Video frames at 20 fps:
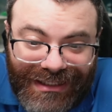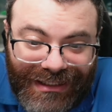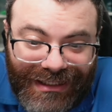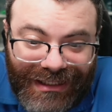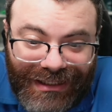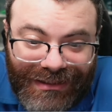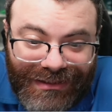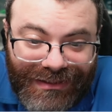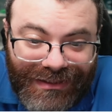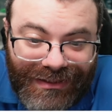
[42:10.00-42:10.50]
I
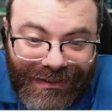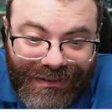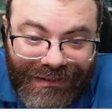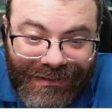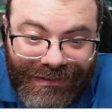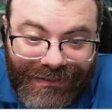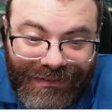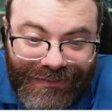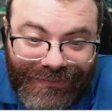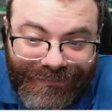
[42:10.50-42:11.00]
guess.
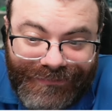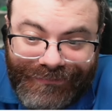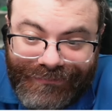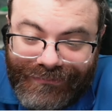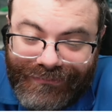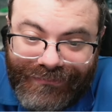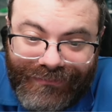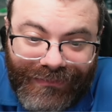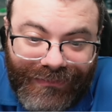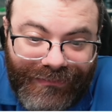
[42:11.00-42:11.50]

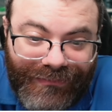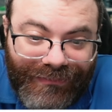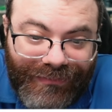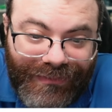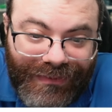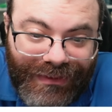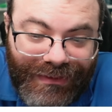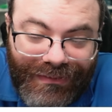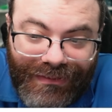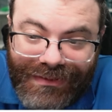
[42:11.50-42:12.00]

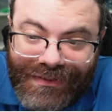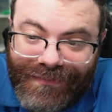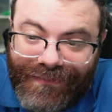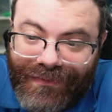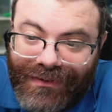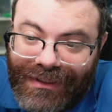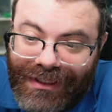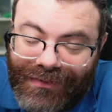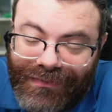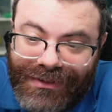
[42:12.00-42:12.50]
There's a
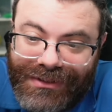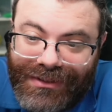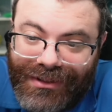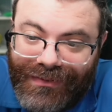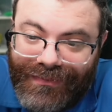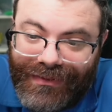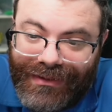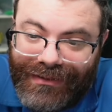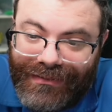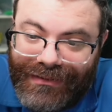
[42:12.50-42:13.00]
four letter word
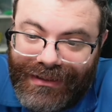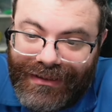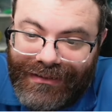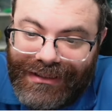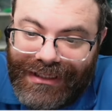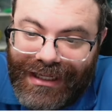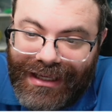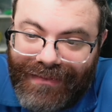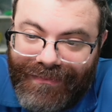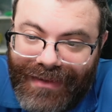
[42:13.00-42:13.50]
starting with. Eh,
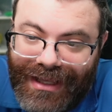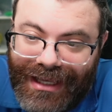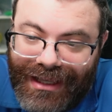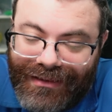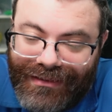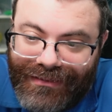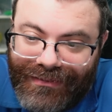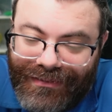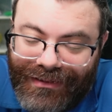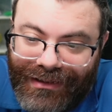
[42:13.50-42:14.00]
did I get
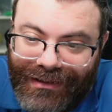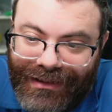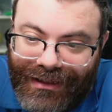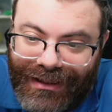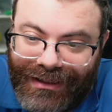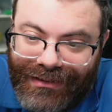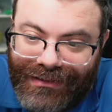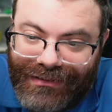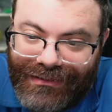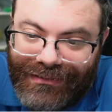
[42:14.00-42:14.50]
math? I already
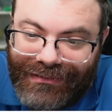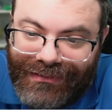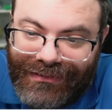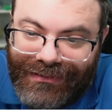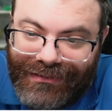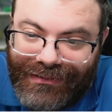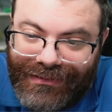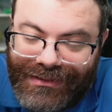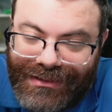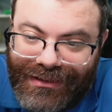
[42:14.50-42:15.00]
got.
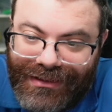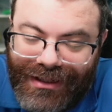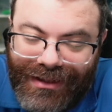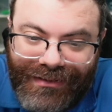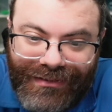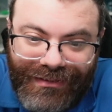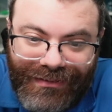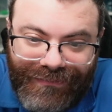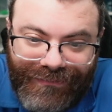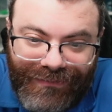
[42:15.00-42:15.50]
There's
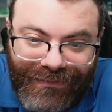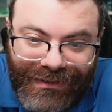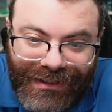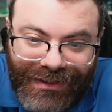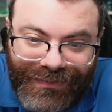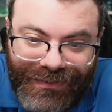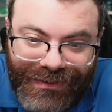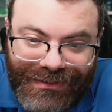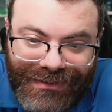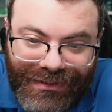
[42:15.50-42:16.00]
another four
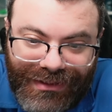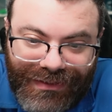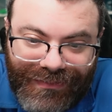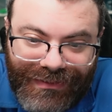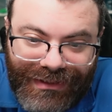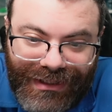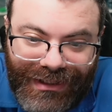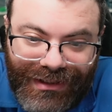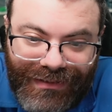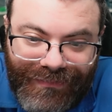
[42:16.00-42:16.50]
letter word starting
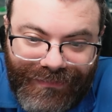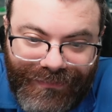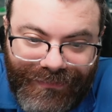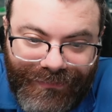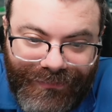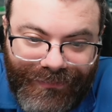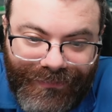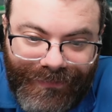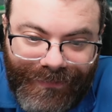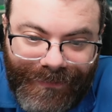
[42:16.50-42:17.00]
with M.
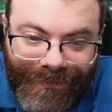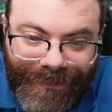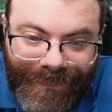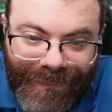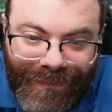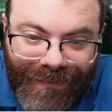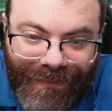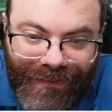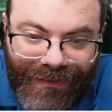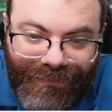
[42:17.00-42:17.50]

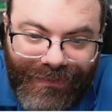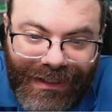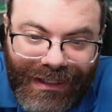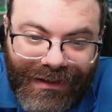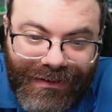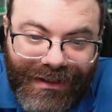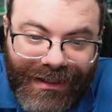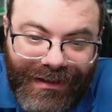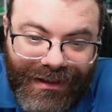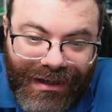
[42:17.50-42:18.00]
Oh, wait,
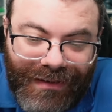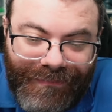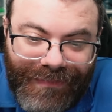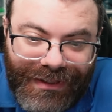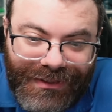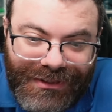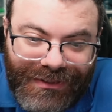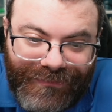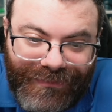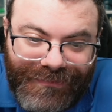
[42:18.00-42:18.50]
I already got a
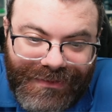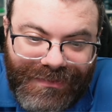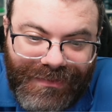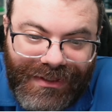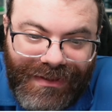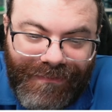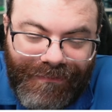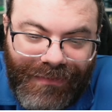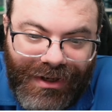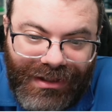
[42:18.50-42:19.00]
bunch of them. It's
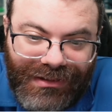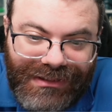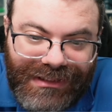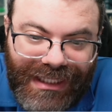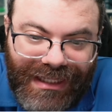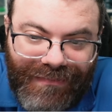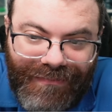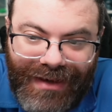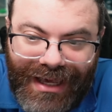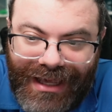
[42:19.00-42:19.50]
between malt
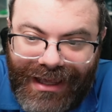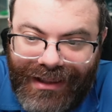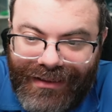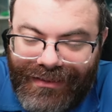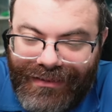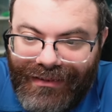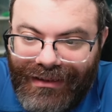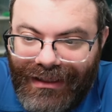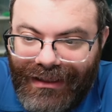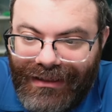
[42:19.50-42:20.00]
and
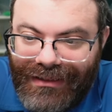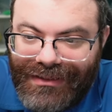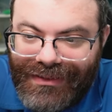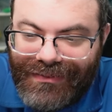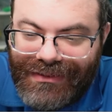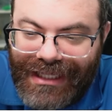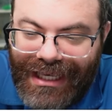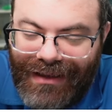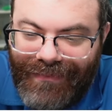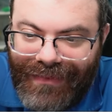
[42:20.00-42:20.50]
math. So
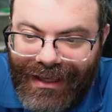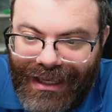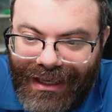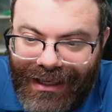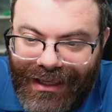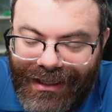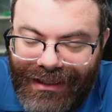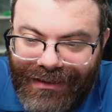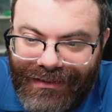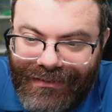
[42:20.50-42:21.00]
it's M
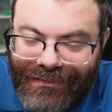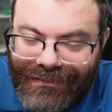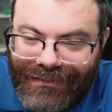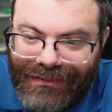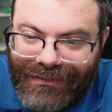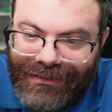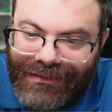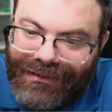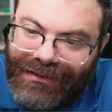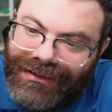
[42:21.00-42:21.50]
A
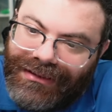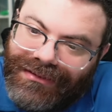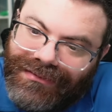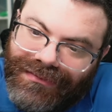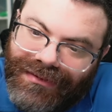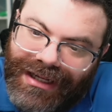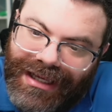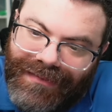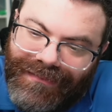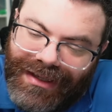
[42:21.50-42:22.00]

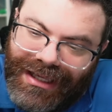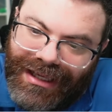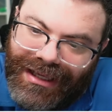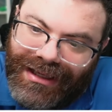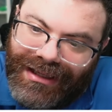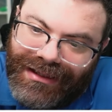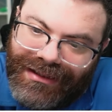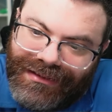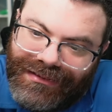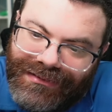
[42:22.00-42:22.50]
or M
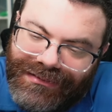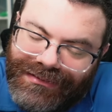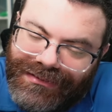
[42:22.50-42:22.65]
A.